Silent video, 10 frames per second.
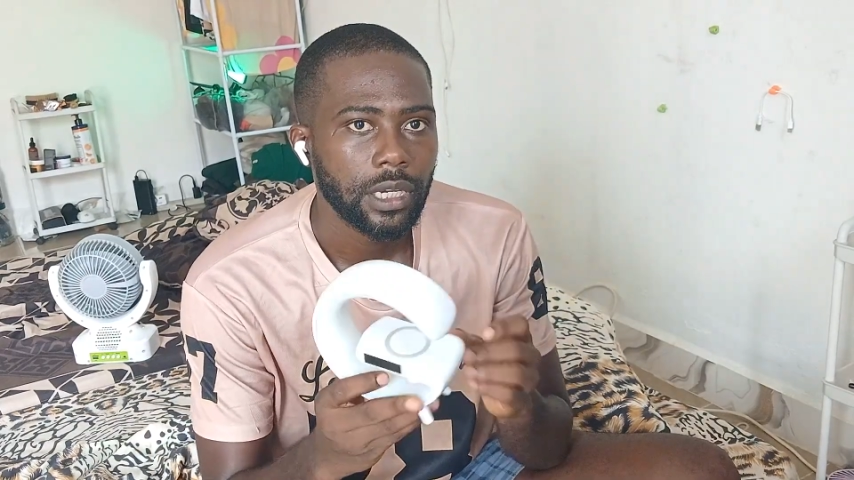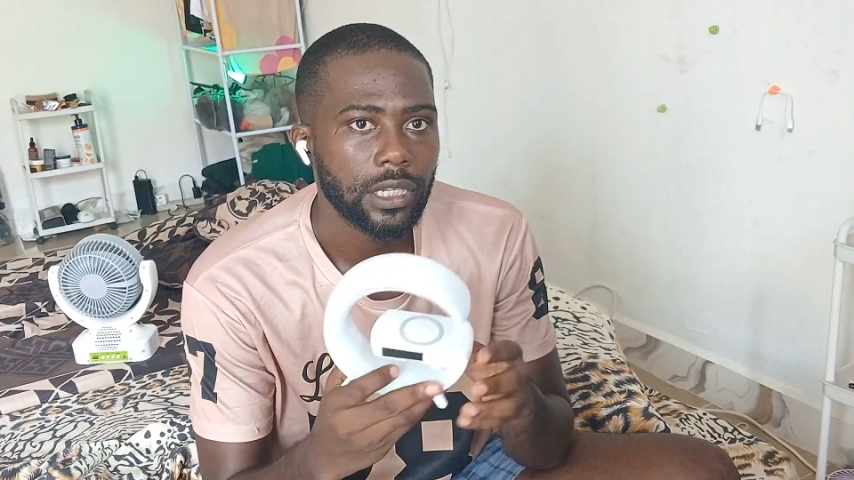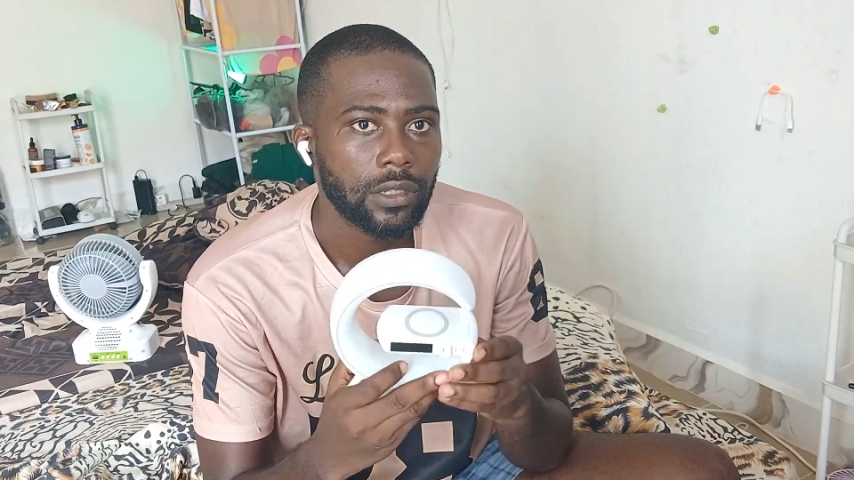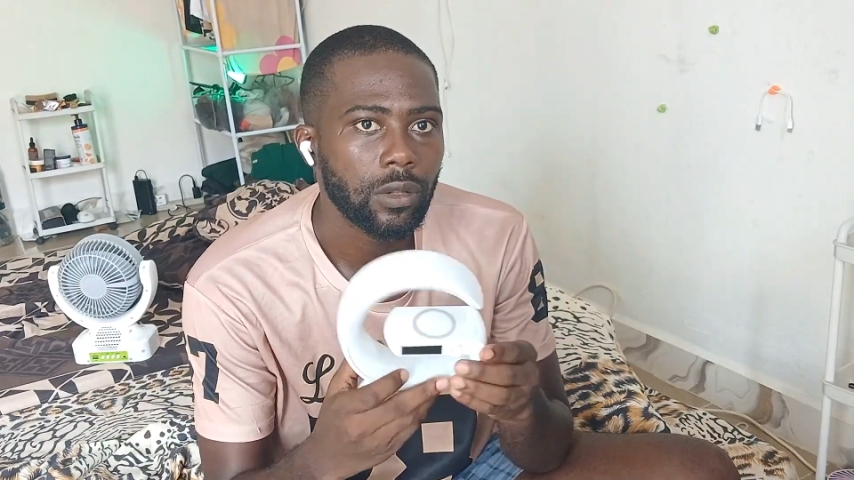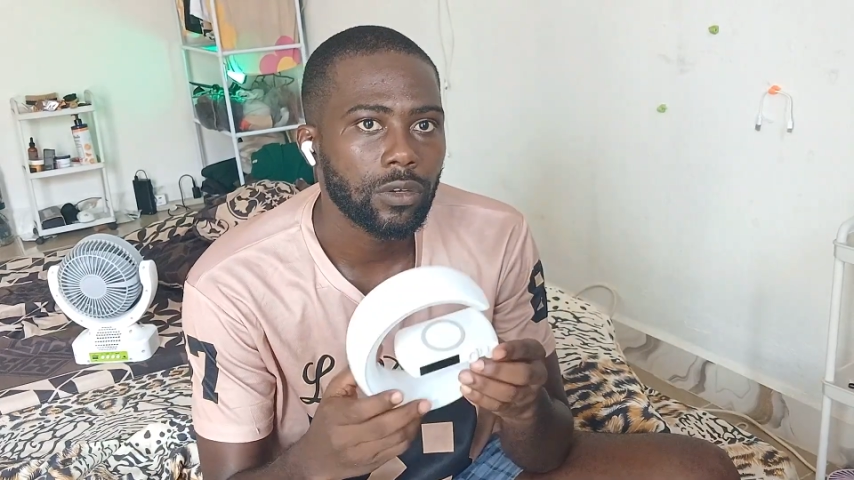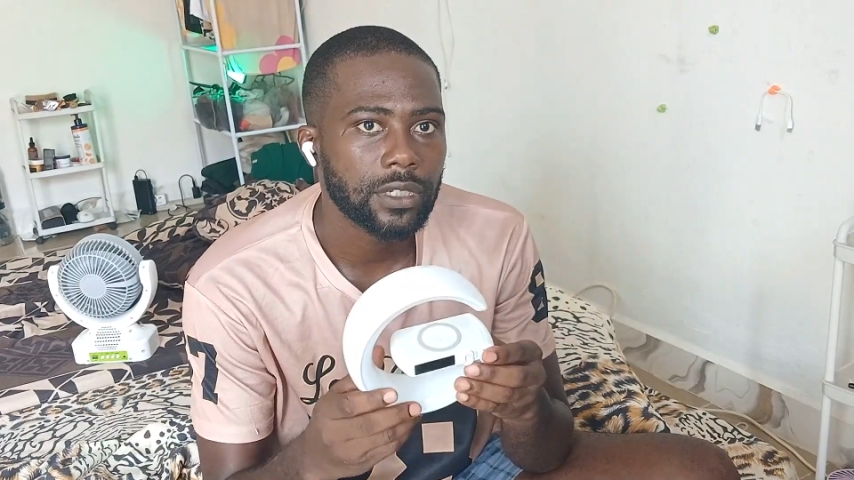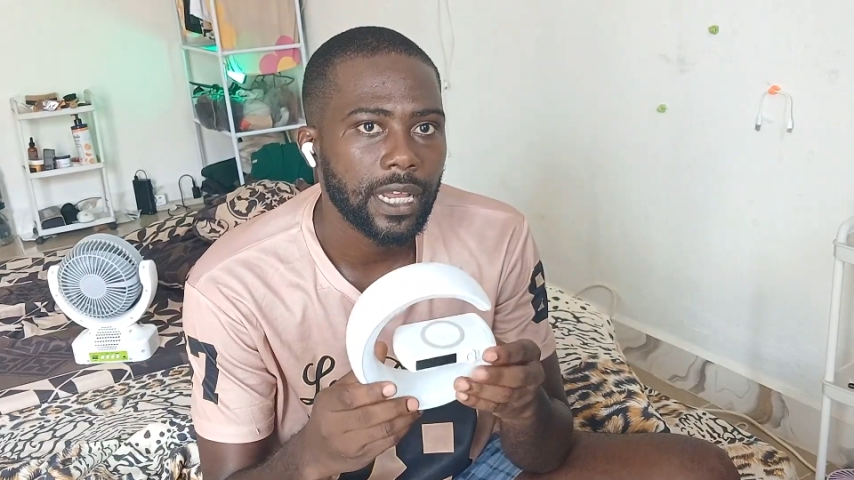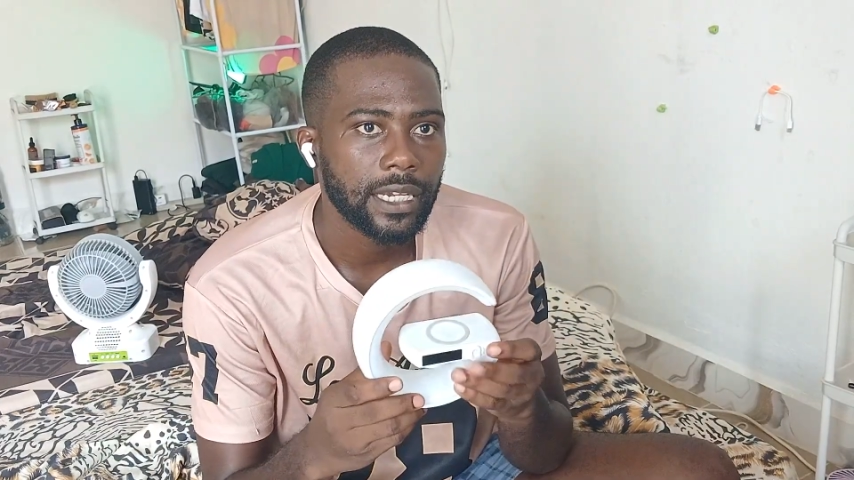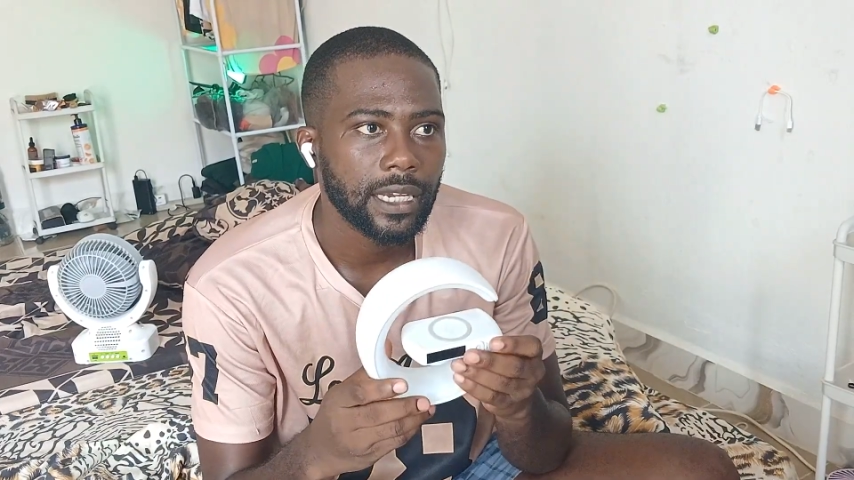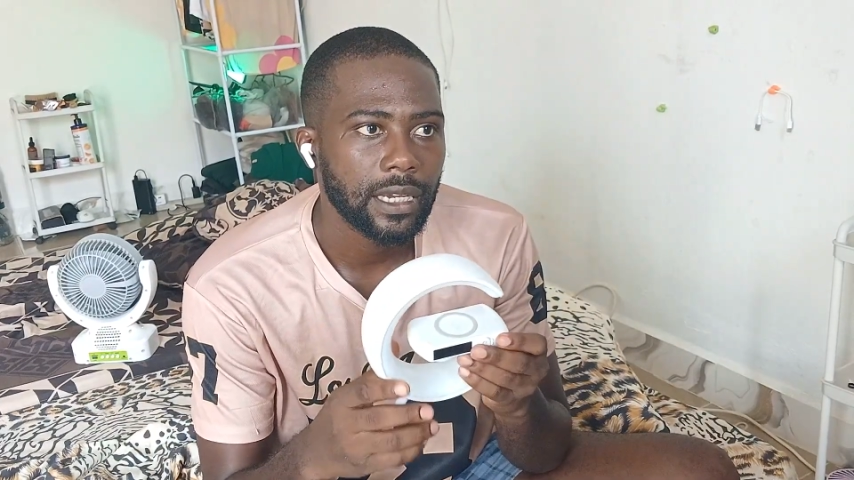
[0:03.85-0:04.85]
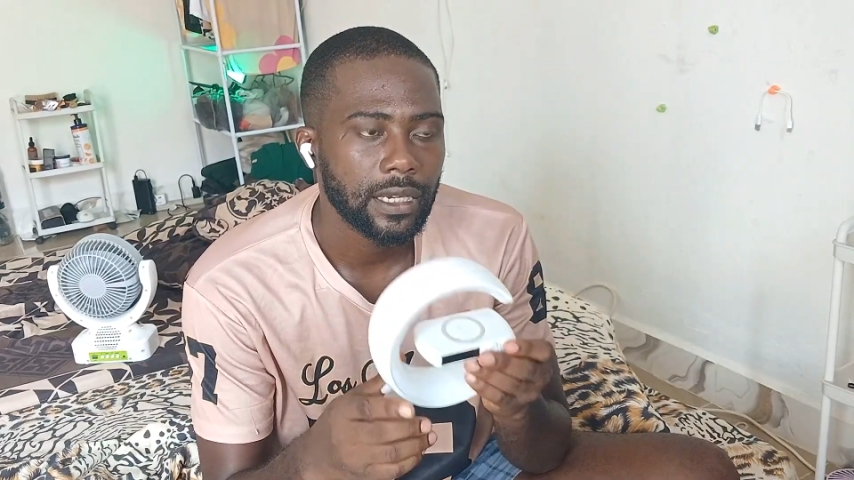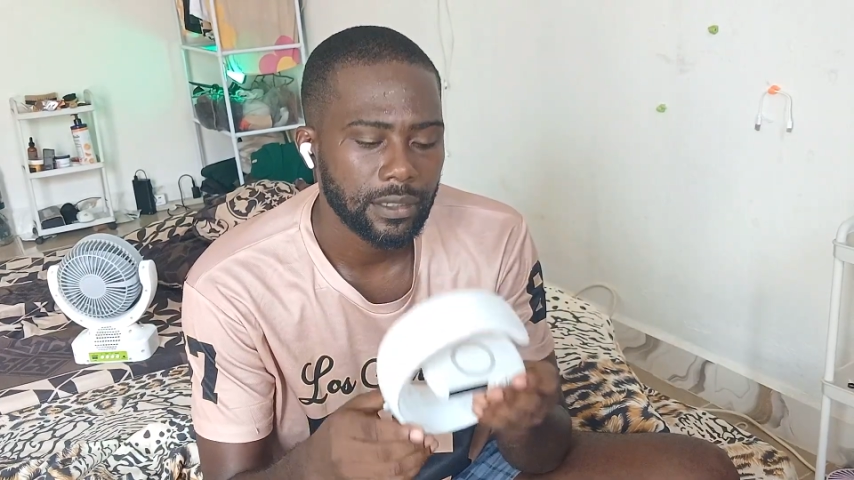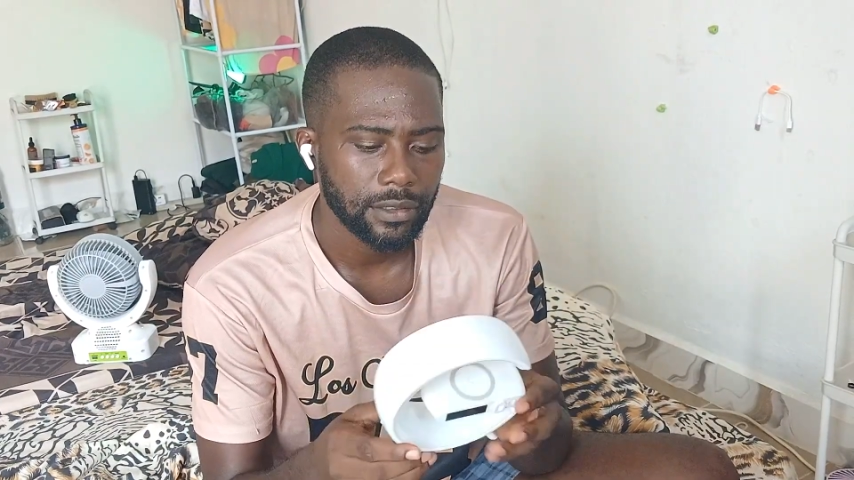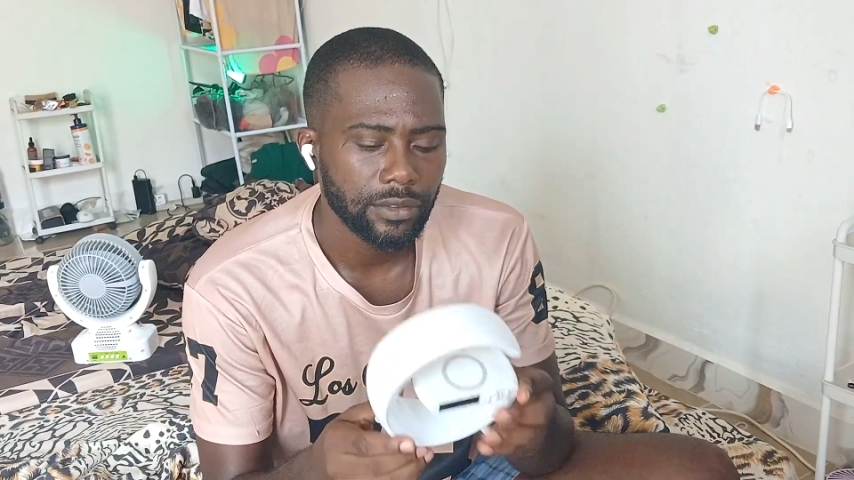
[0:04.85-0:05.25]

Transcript: it looks like a